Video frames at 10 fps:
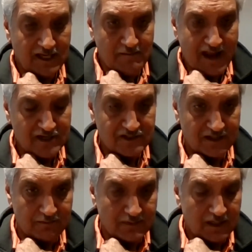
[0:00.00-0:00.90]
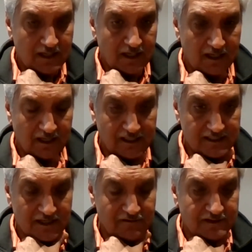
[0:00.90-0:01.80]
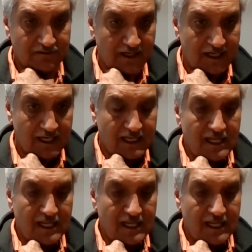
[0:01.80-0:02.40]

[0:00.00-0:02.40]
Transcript: you can manage them uh, conservatively.